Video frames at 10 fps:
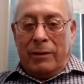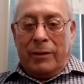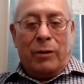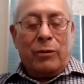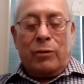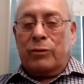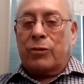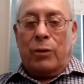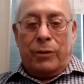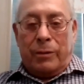They don't
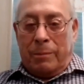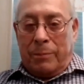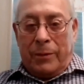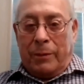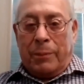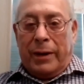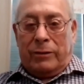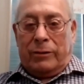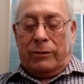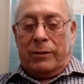control their
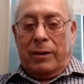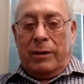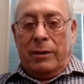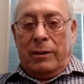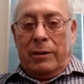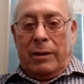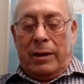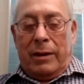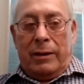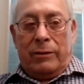prices.
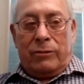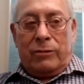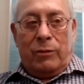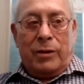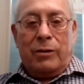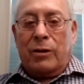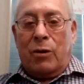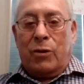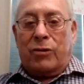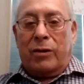So when you
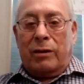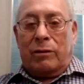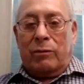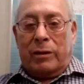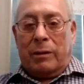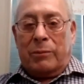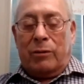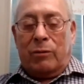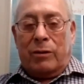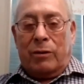negotiate with them,
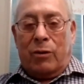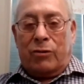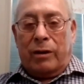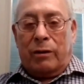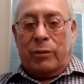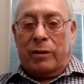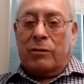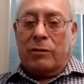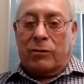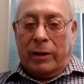you negotiate with
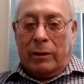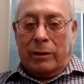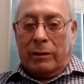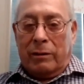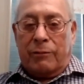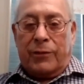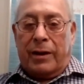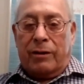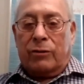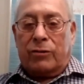a ceiling, a
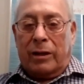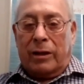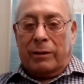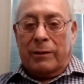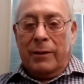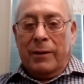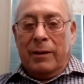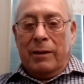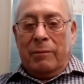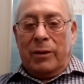financial ceiling,
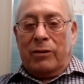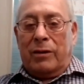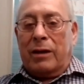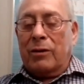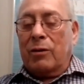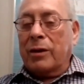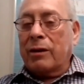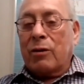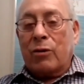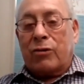because they can only
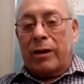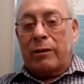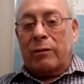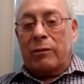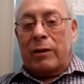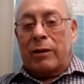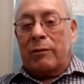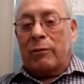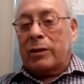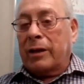negotiate
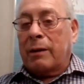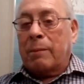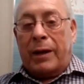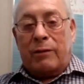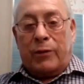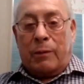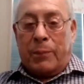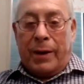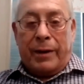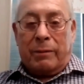what they get paid for the
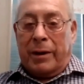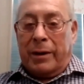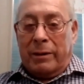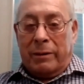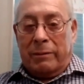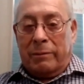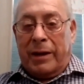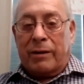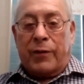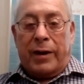product by the
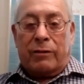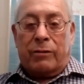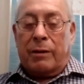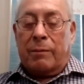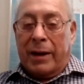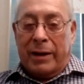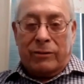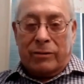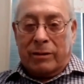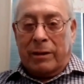manufacturer that
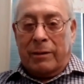buys